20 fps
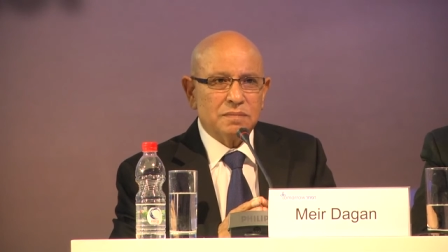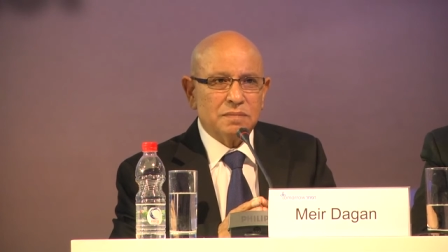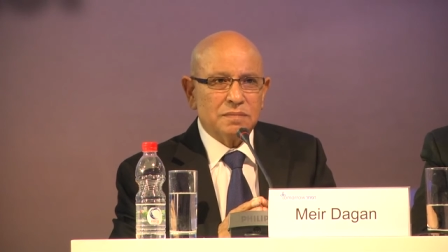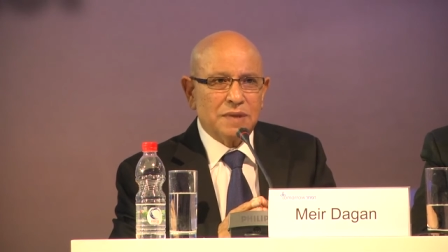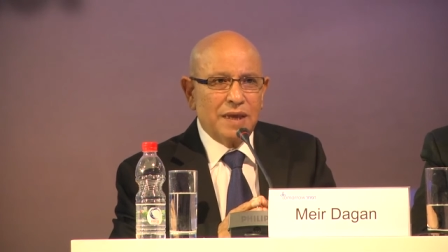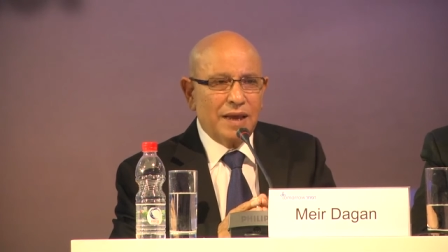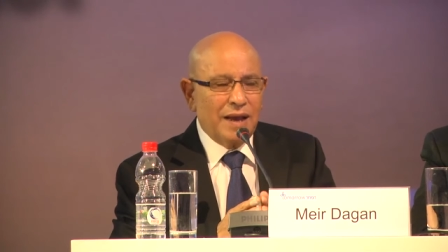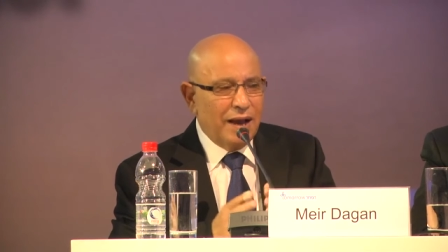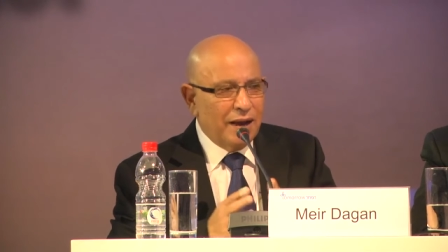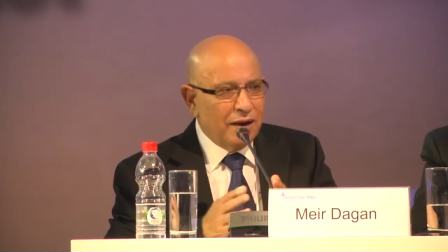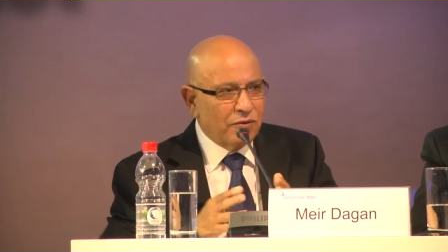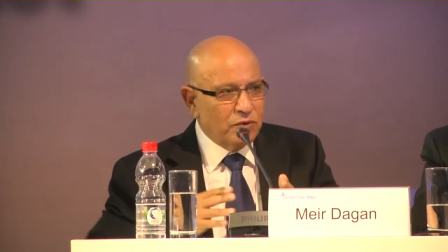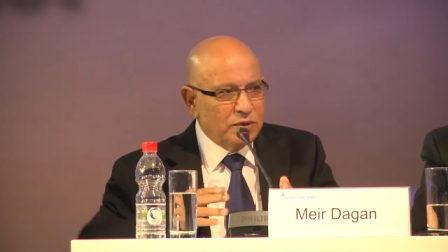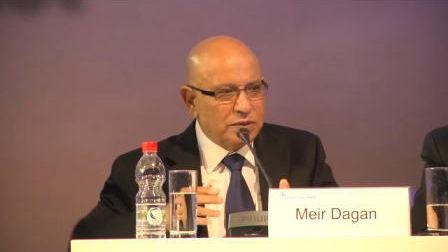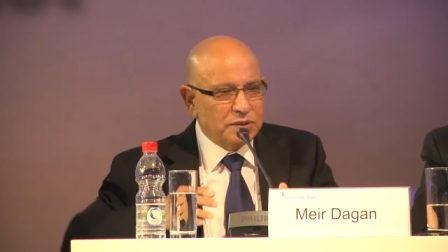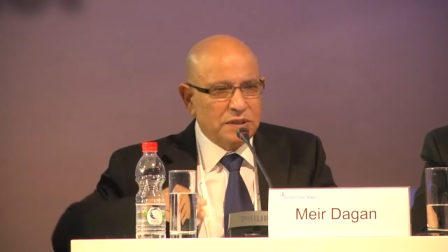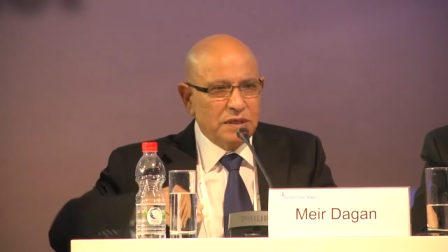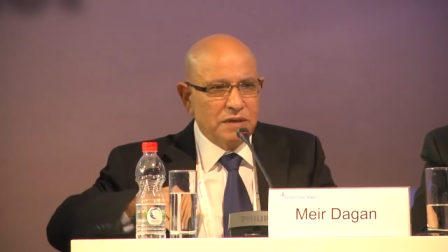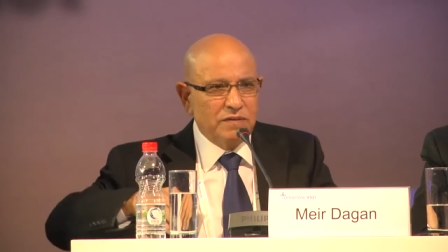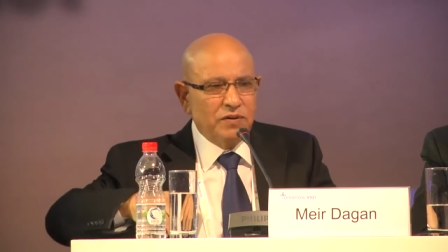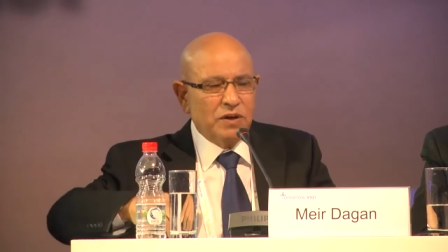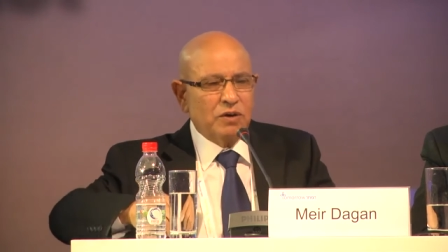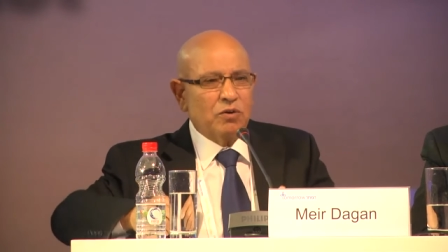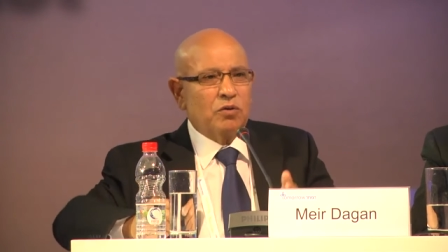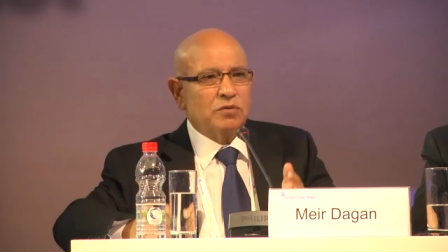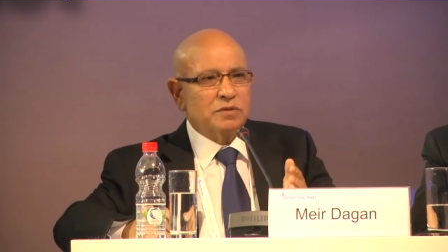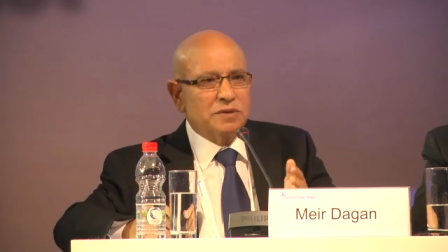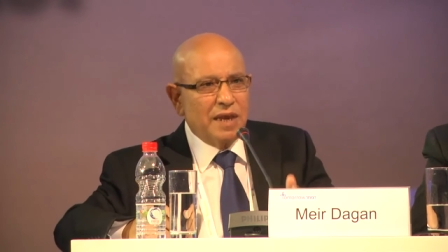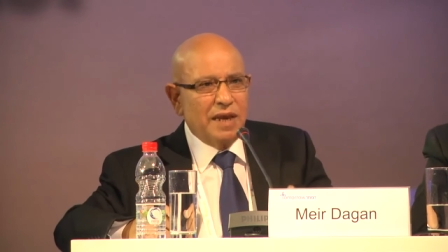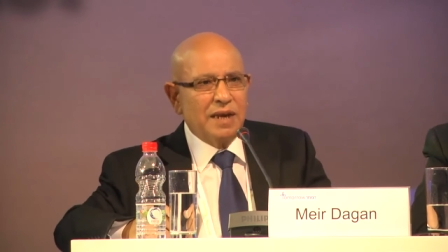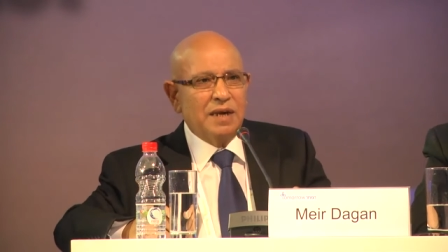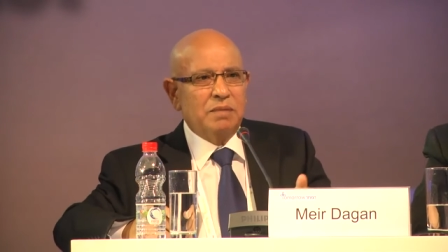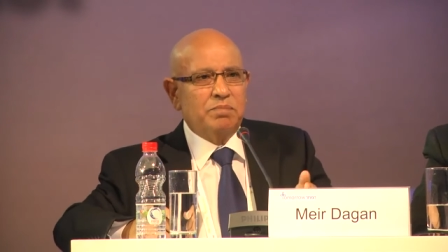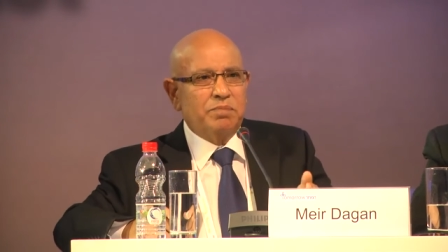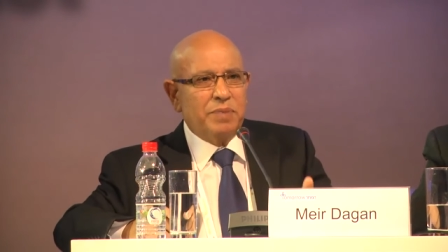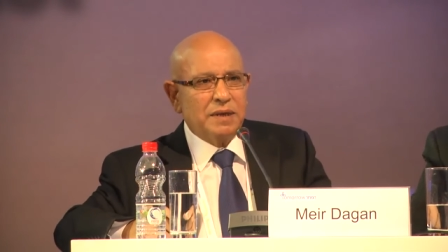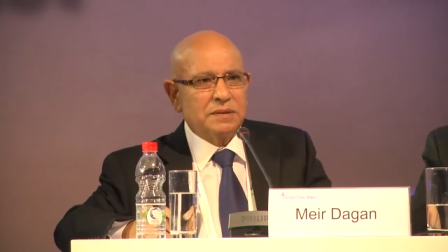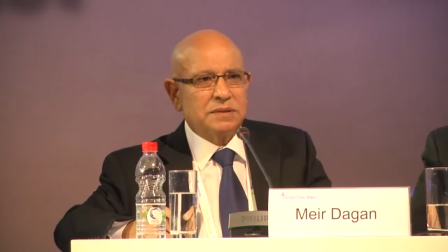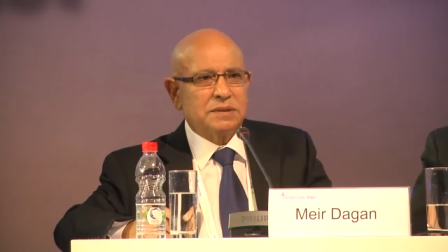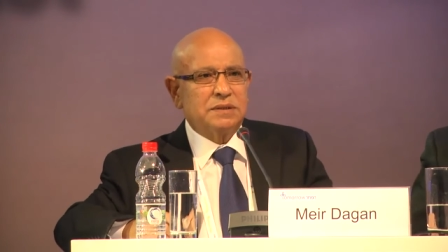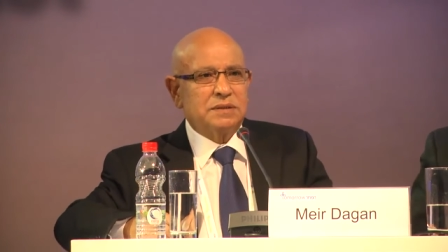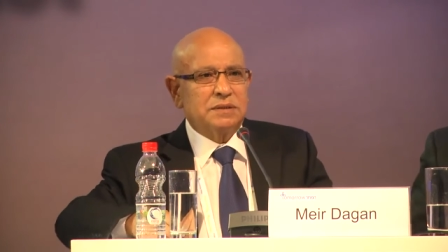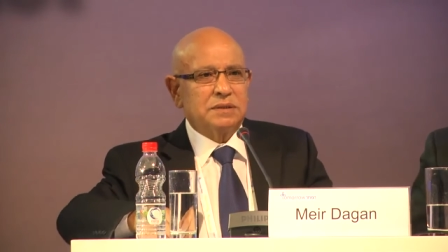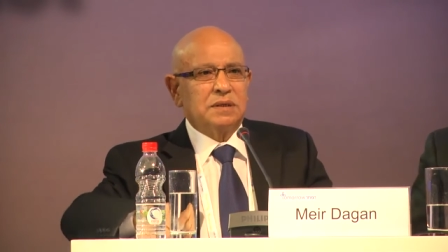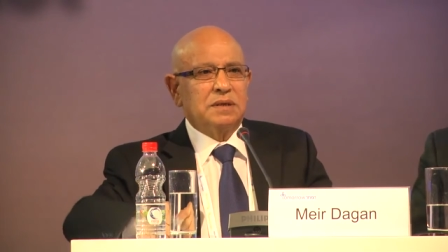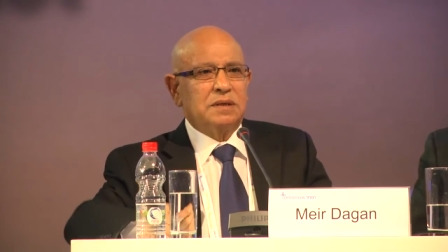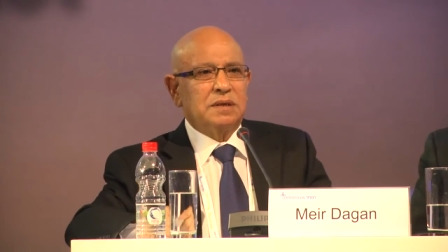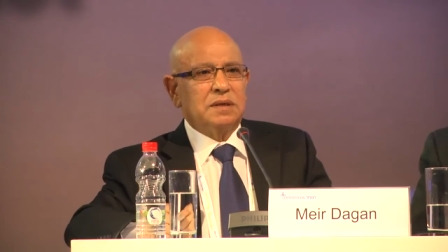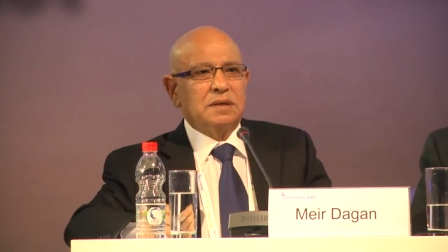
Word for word: They are receiving on daily basis,